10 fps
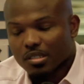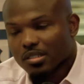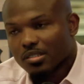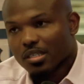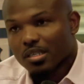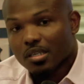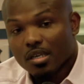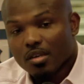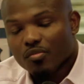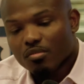And he said,
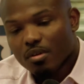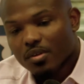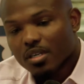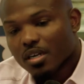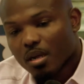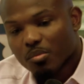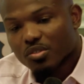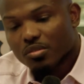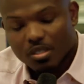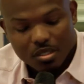if you ever get an
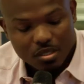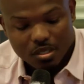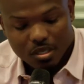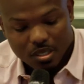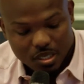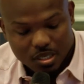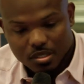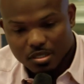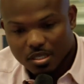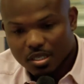opportunity,
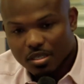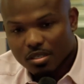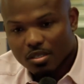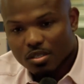he said,